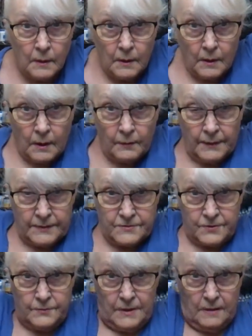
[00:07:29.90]
Alright,
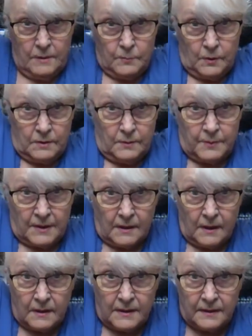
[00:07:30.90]
so now I'm going to be
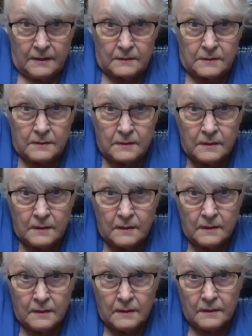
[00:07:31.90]
cutting it
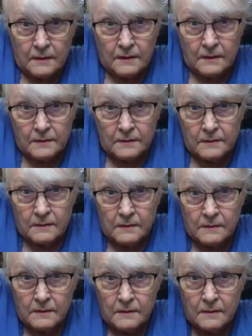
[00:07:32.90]
in
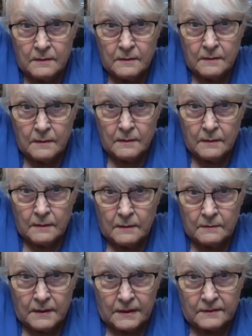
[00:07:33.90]

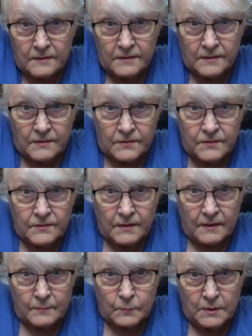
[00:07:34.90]
like this.
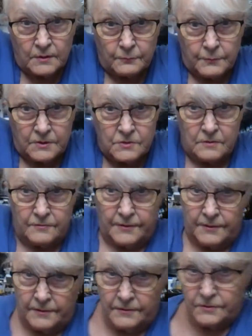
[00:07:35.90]
I'm going to reach over
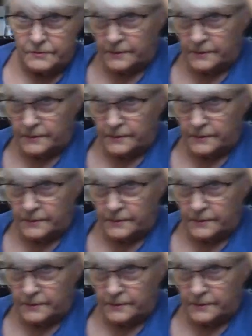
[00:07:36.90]
here and do it in